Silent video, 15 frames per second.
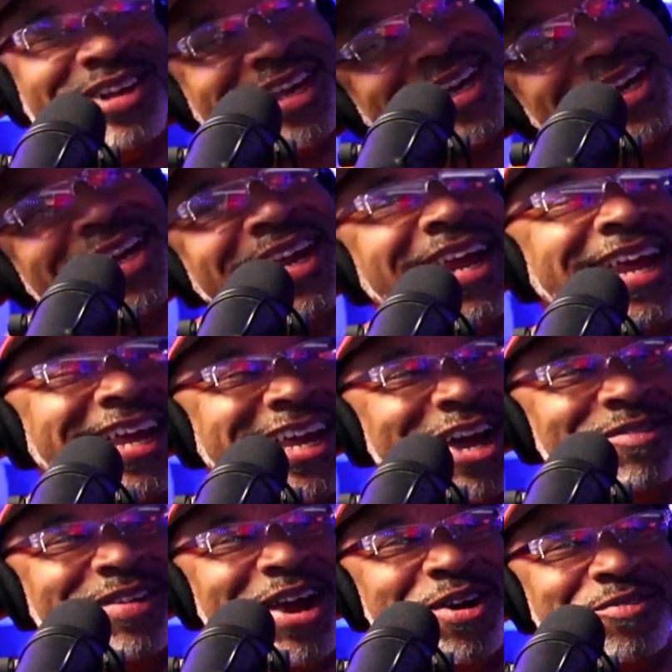it ain't
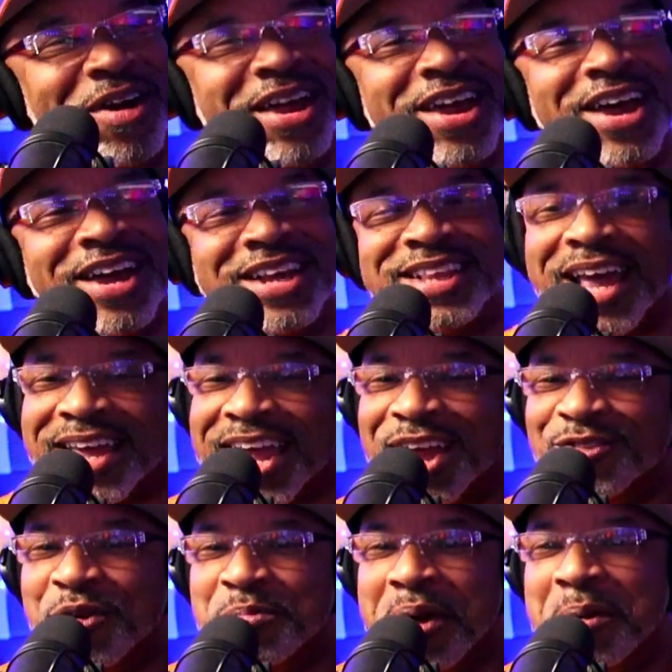coming out right cuz I
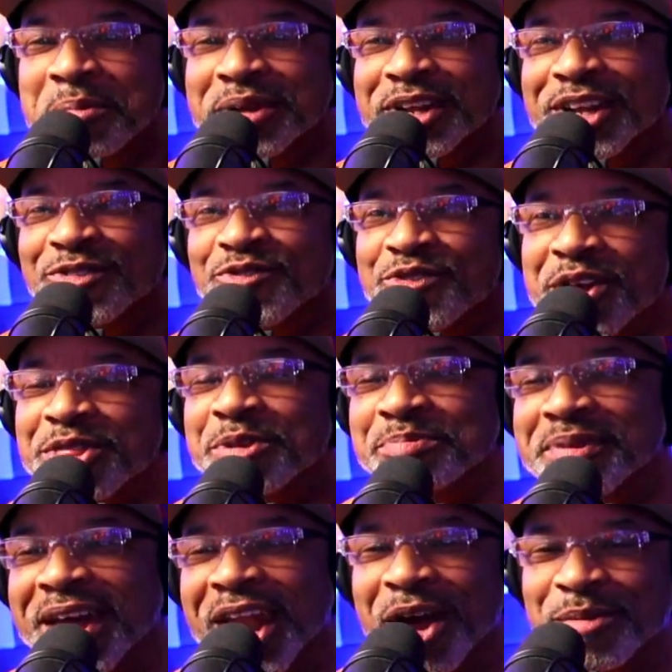can't remember the rhythm
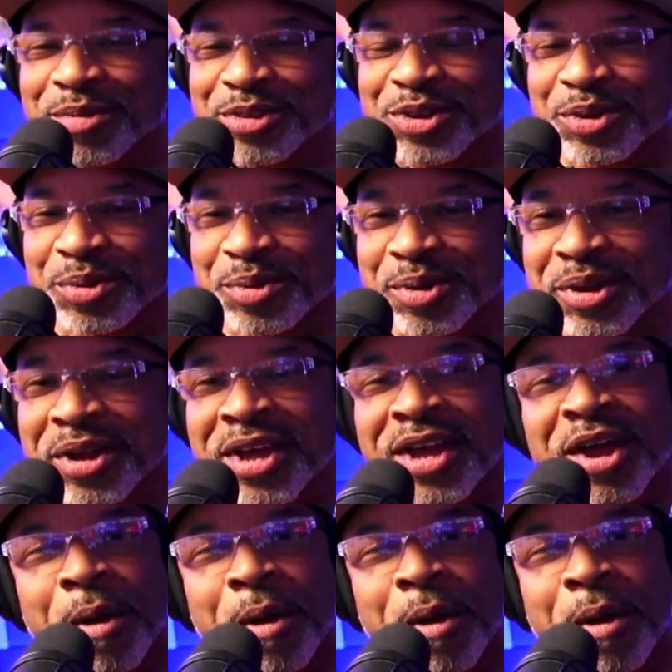that I was doing,